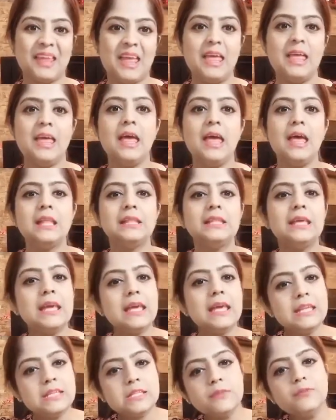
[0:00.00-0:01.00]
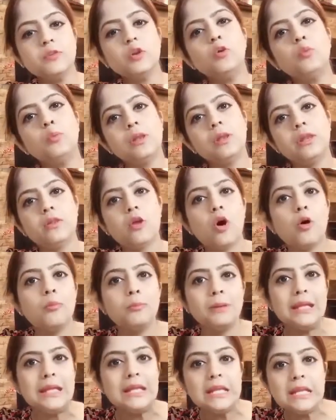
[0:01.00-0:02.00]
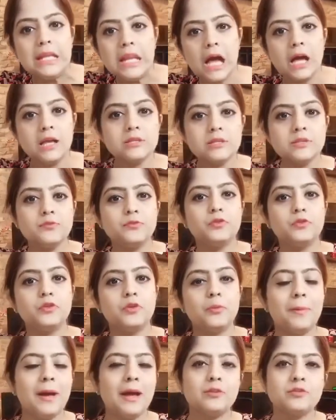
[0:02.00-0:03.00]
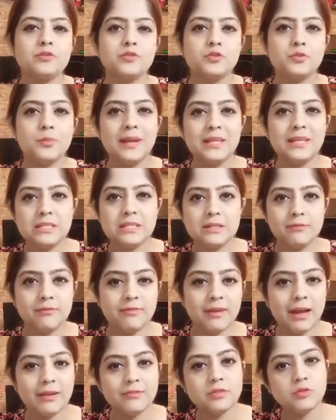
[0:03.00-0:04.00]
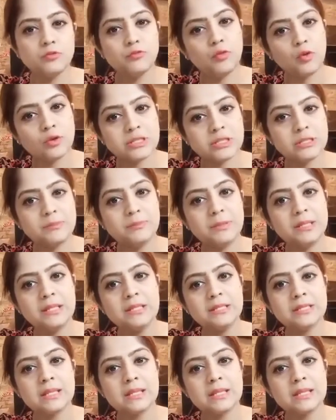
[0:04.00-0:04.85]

The interview will normally last for about 25 to 40 minutes